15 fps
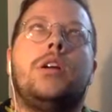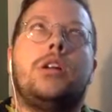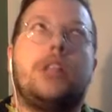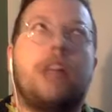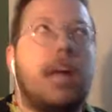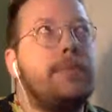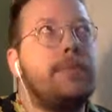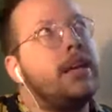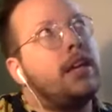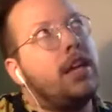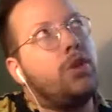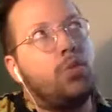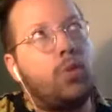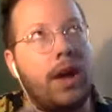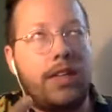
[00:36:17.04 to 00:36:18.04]
climate
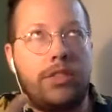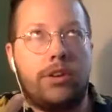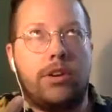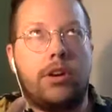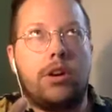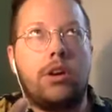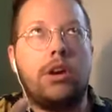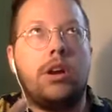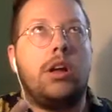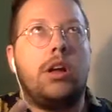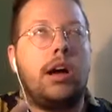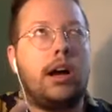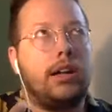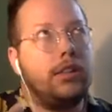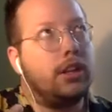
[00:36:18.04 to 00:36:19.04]
and weather
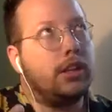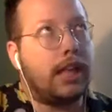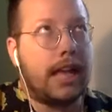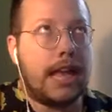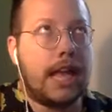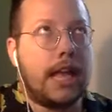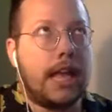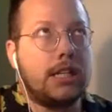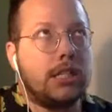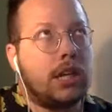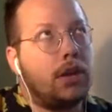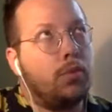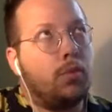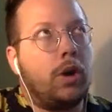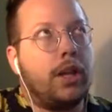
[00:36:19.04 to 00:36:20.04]
on the land
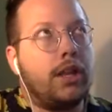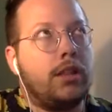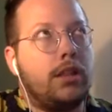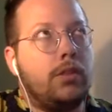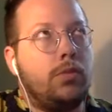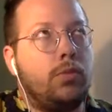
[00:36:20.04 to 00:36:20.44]
and what